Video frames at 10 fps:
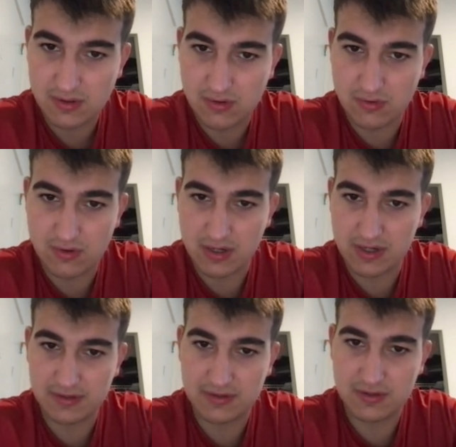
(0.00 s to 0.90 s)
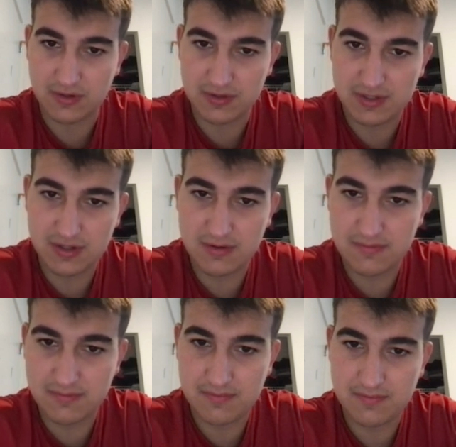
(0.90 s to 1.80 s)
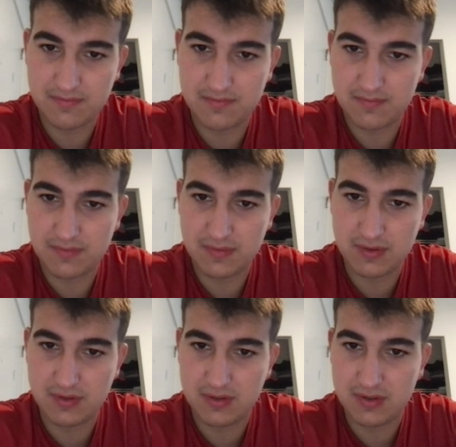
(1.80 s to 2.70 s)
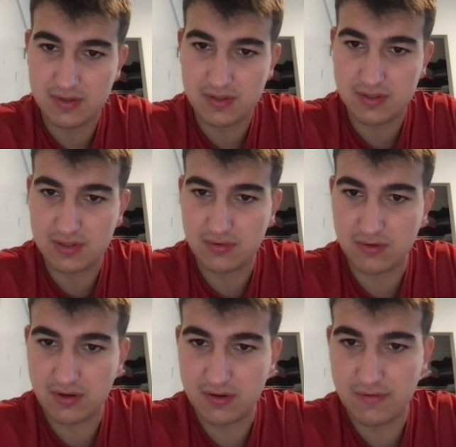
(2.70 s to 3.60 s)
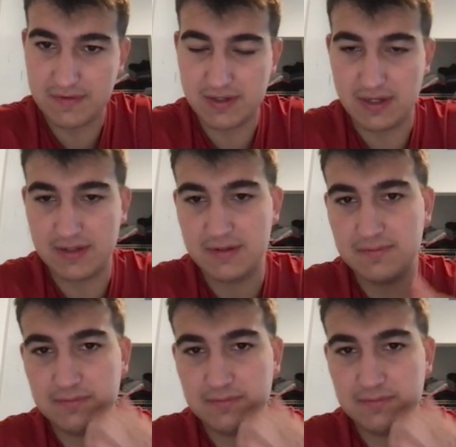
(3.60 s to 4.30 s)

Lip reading: Right sum is equal to offset.